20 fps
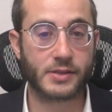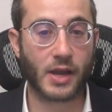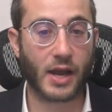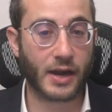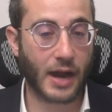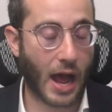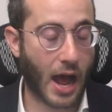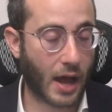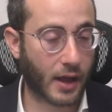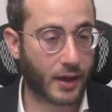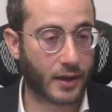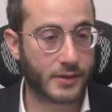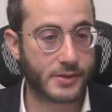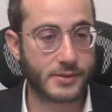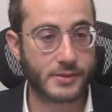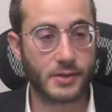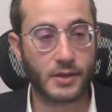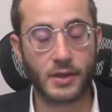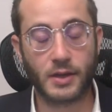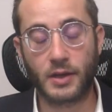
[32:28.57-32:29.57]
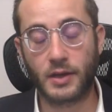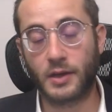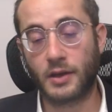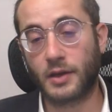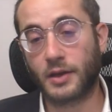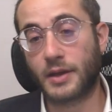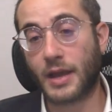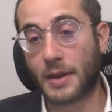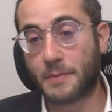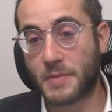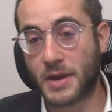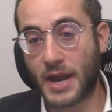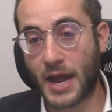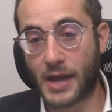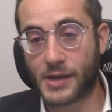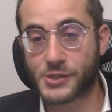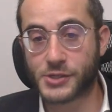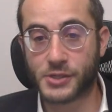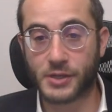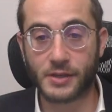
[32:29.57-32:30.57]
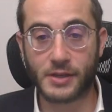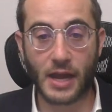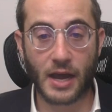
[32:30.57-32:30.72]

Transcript: You had Achaz, you had Menashe,